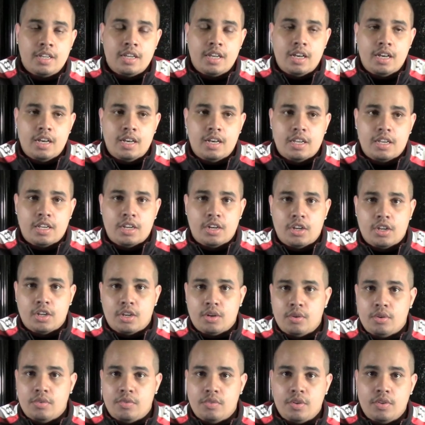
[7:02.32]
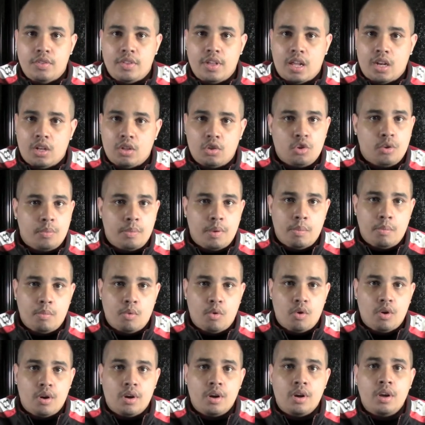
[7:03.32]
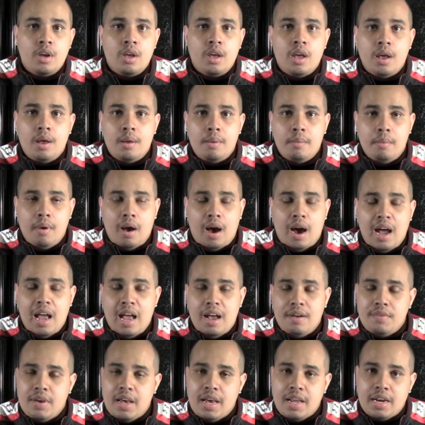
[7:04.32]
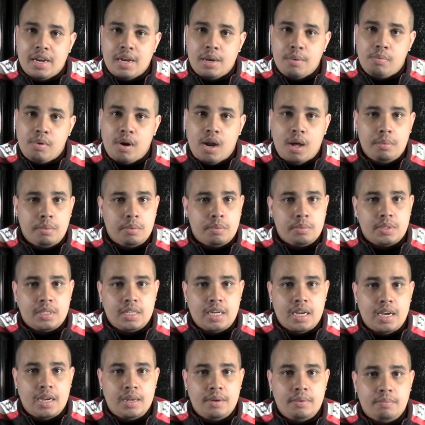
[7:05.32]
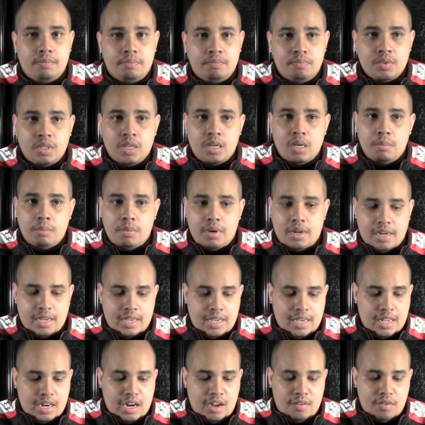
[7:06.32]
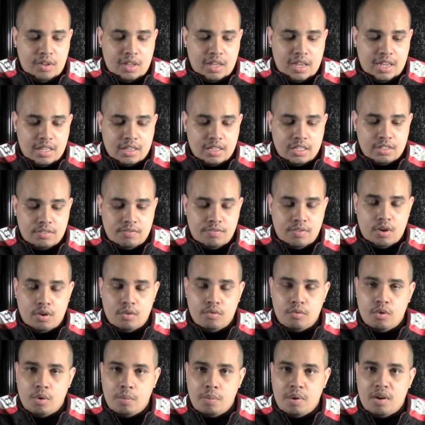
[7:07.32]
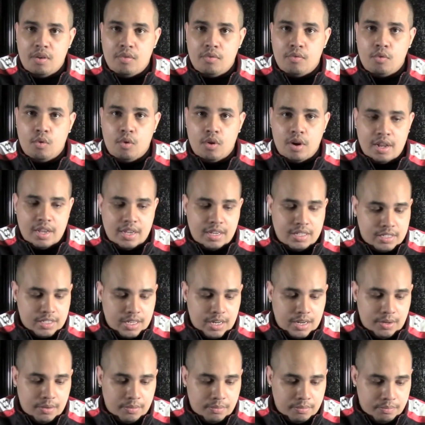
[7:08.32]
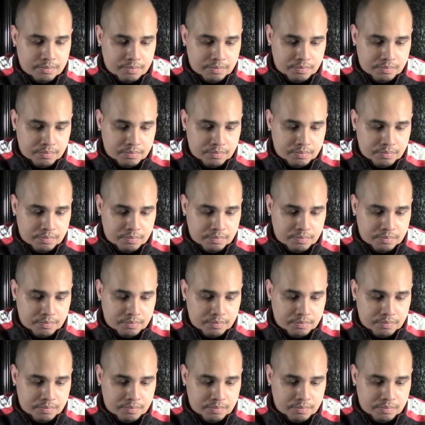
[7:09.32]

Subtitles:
You can review that a little bit more. I haven't had any problems yet, but again, I've only had this phone for about 4 days now.